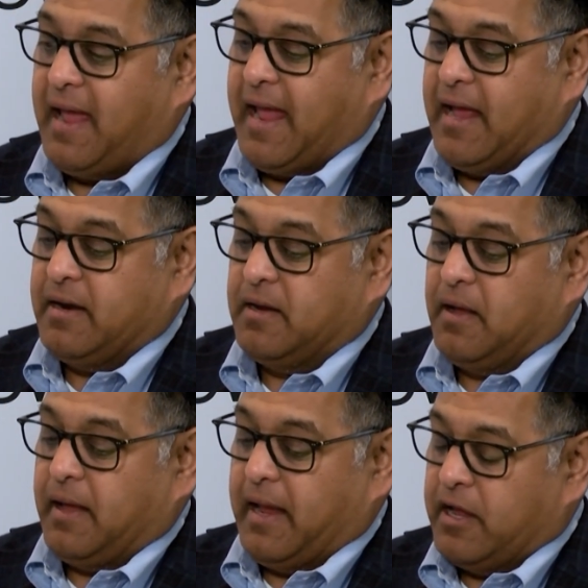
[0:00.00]
and
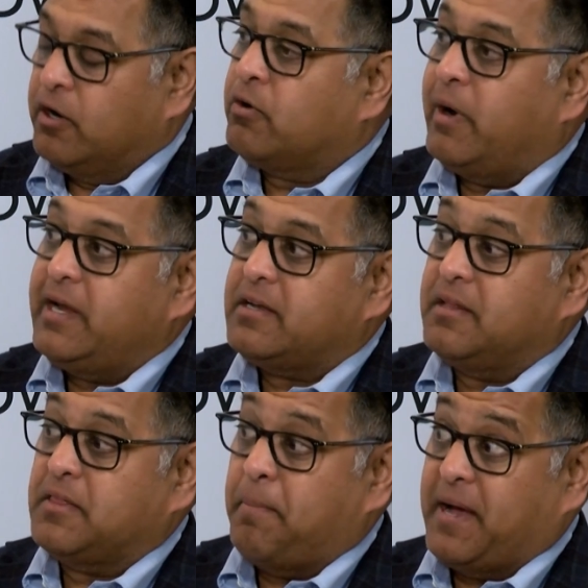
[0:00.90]
integrate
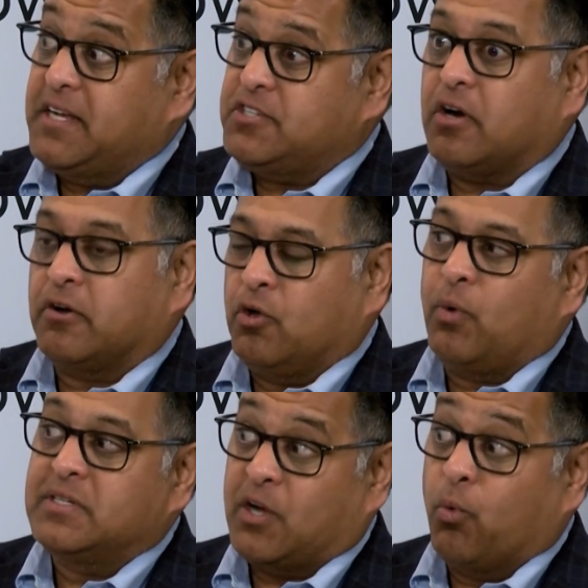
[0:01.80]
the best are the
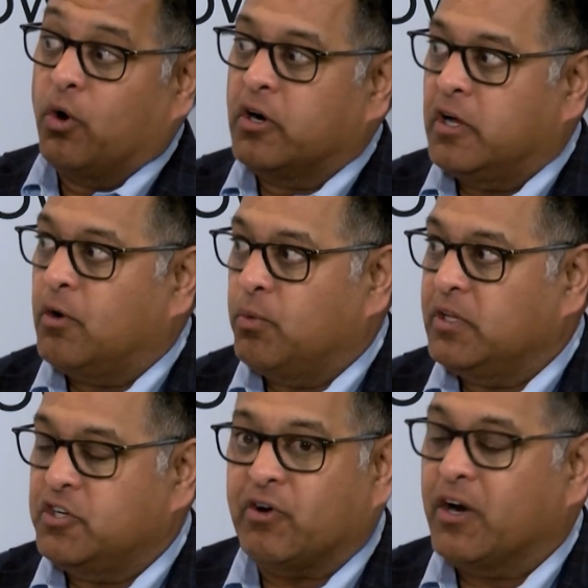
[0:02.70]
ones that we're going to
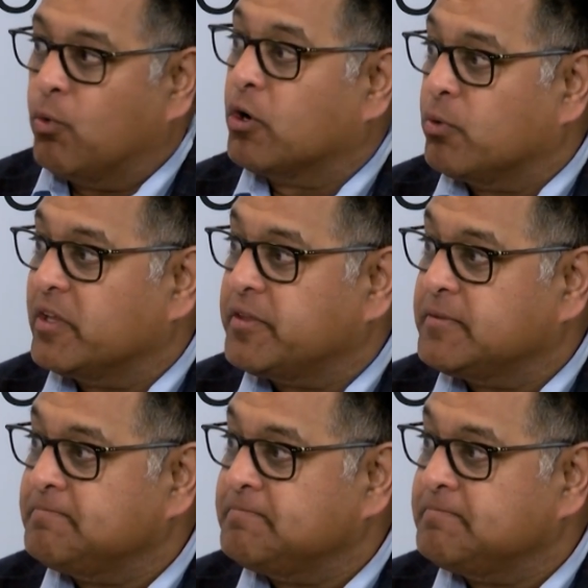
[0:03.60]
really try to work with.